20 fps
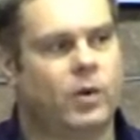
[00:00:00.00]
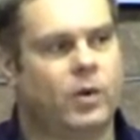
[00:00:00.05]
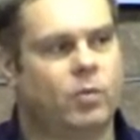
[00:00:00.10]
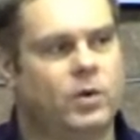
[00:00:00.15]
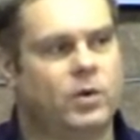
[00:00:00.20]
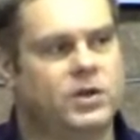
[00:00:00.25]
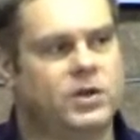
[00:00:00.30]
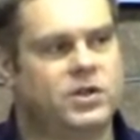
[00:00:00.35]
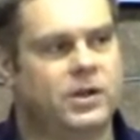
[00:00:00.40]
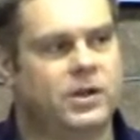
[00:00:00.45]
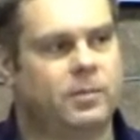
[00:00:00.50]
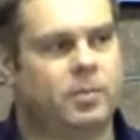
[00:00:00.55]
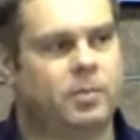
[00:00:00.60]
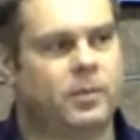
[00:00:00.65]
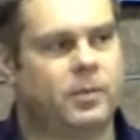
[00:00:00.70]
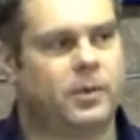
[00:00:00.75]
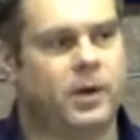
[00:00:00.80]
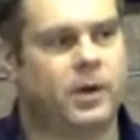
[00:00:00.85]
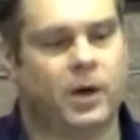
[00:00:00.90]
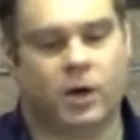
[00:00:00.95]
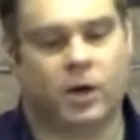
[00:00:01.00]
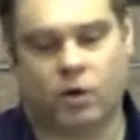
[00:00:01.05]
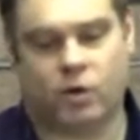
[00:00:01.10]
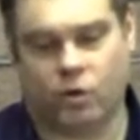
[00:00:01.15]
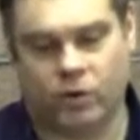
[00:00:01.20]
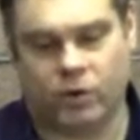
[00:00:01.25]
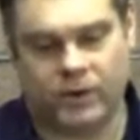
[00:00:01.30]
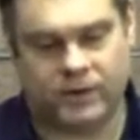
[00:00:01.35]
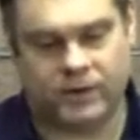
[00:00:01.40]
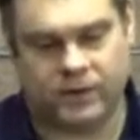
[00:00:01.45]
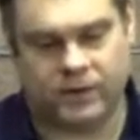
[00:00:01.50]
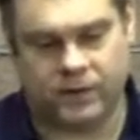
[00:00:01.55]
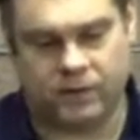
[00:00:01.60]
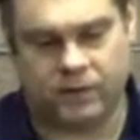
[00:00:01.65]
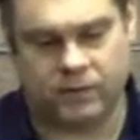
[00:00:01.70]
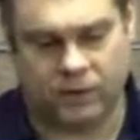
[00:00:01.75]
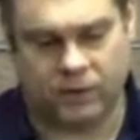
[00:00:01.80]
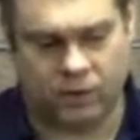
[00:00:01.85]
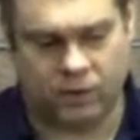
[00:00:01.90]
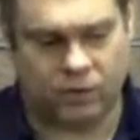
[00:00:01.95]
We worship according
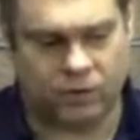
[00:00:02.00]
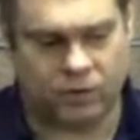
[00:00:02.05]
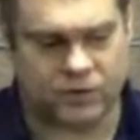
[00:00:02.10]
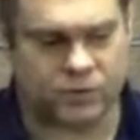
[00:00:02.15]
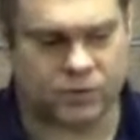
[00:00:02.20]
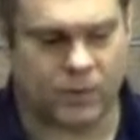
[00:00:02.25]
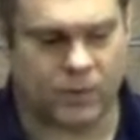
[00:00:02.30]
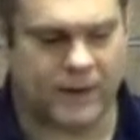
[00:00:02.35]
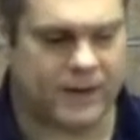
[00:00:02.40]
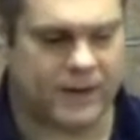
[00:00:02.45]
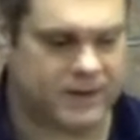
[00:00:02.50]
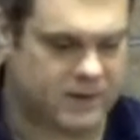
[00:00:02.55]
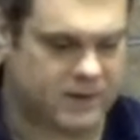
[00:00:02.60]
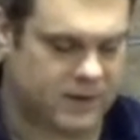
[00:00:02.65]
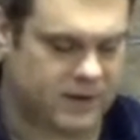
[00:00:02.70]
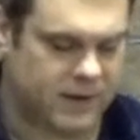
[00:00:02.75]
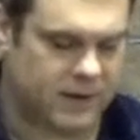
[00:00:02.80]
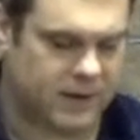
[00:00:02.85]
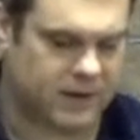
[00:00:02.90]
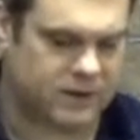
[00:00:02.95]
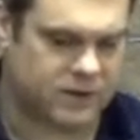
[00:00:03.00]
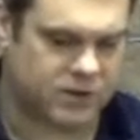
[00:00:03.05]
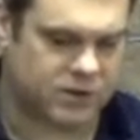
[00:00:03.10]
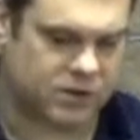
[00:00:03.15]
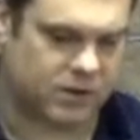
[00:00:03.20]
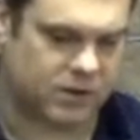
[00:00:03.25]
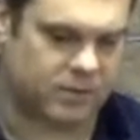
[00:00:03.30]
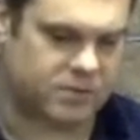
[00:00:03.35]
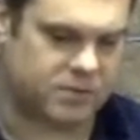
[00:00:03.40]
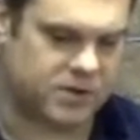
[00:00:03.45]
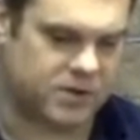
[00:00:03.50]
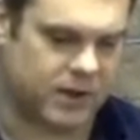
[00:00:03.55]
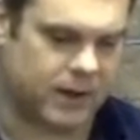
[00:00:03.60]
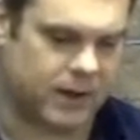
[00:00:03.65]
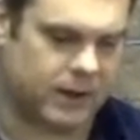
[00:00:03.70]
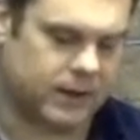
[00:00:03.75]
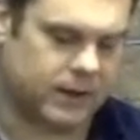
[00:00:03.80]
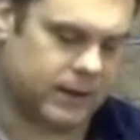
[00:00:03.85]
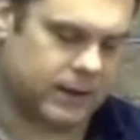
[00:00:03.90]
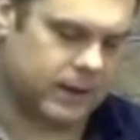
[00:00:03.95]
to the Lord's ways in
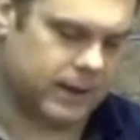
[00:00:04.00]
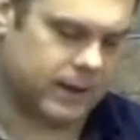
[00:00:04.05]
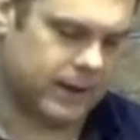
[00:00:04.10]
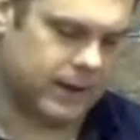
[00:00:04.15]
scripture.